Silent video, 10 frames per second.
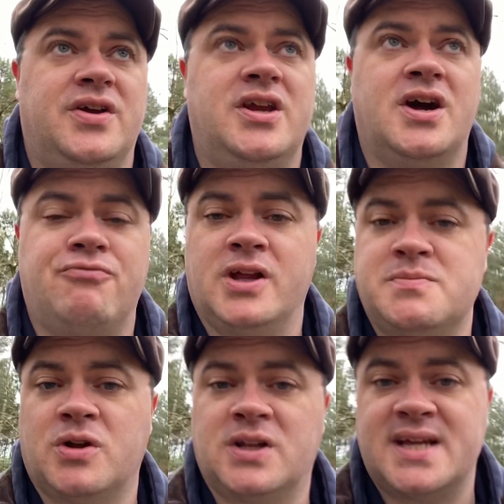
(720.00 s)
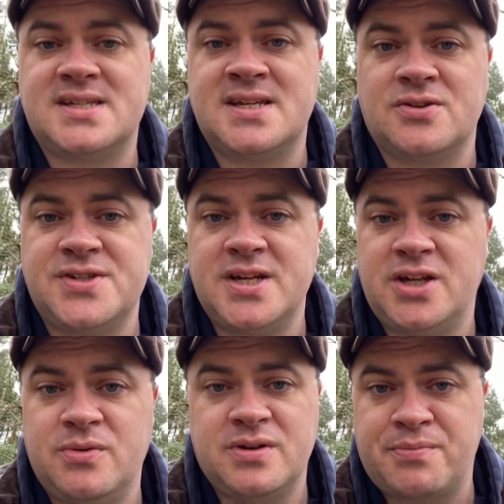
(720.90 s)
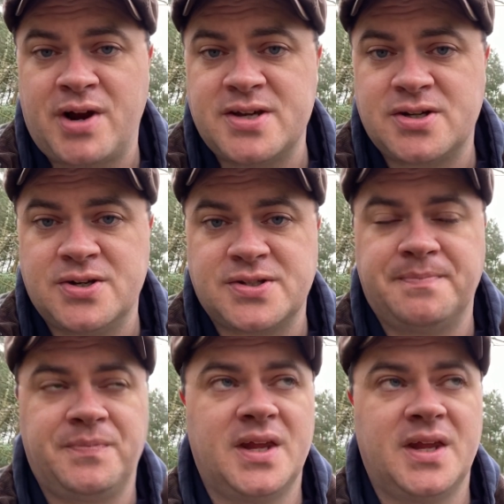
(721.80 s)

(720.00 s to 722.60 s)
you know, a Rolex model gets discontinued, the price goes up.